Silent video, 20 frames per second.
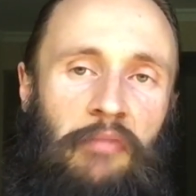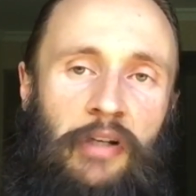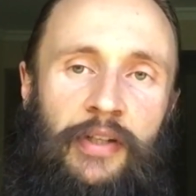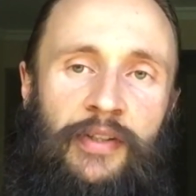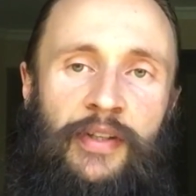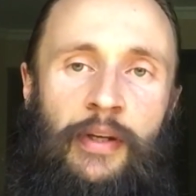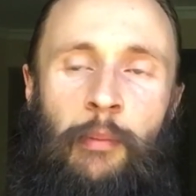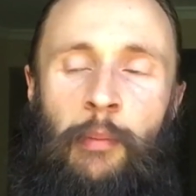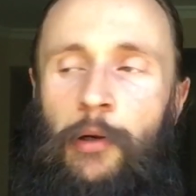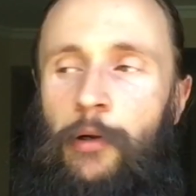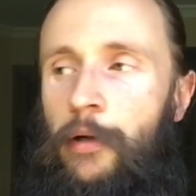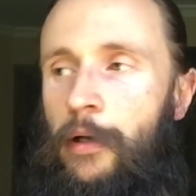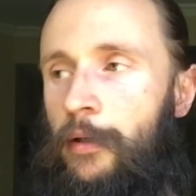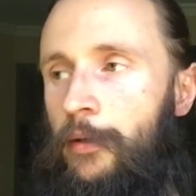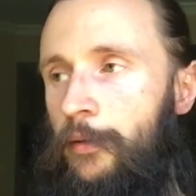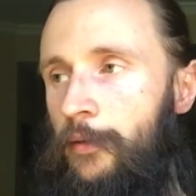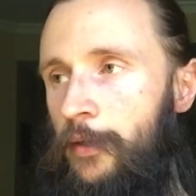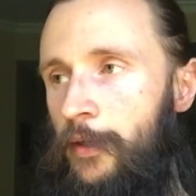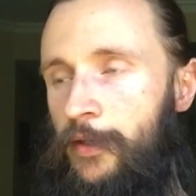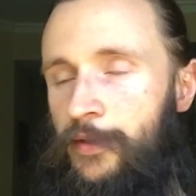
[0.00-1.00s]

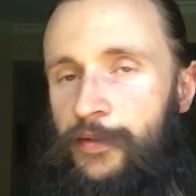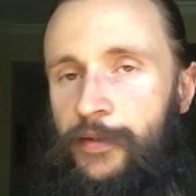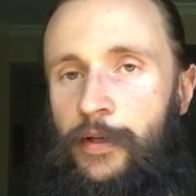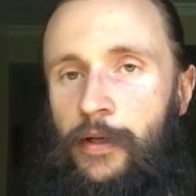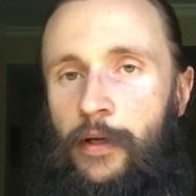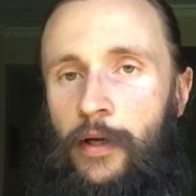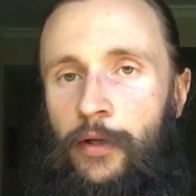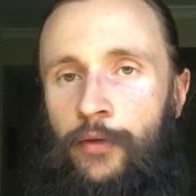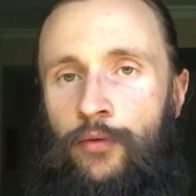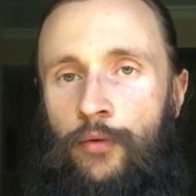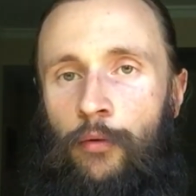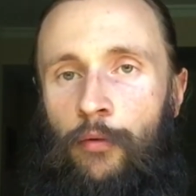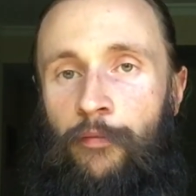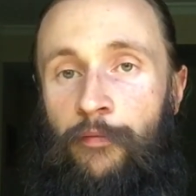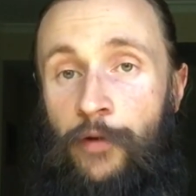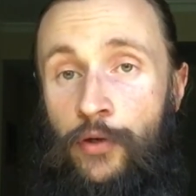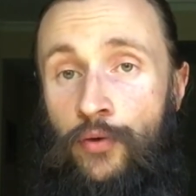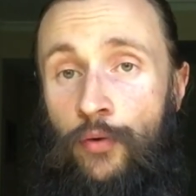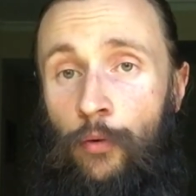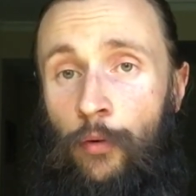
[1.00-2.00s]
separated as the actual
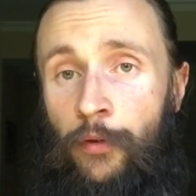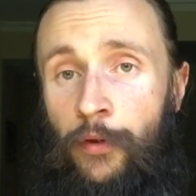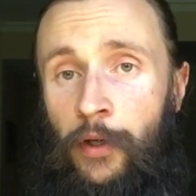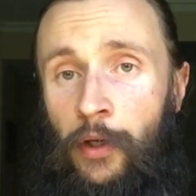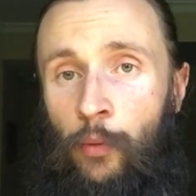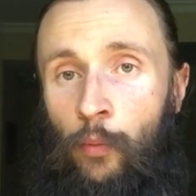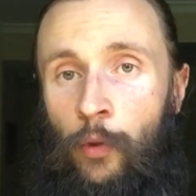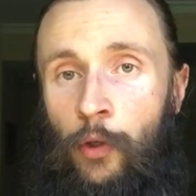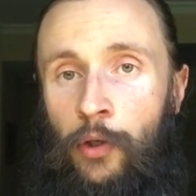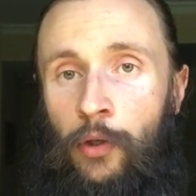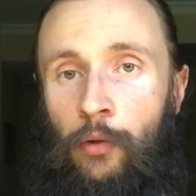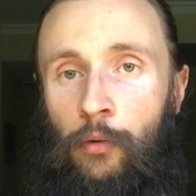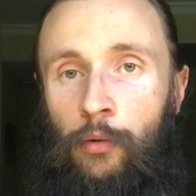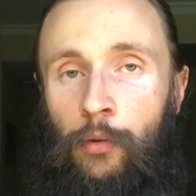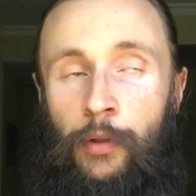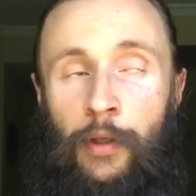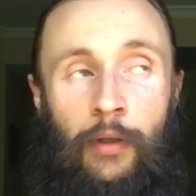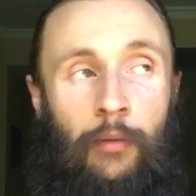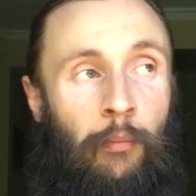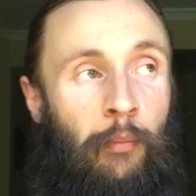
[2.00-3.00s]
visual thing where you're
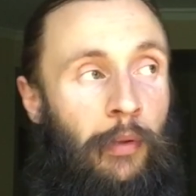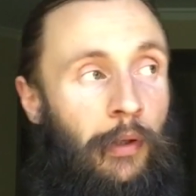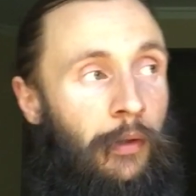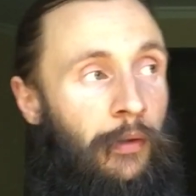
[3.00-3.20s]
looking,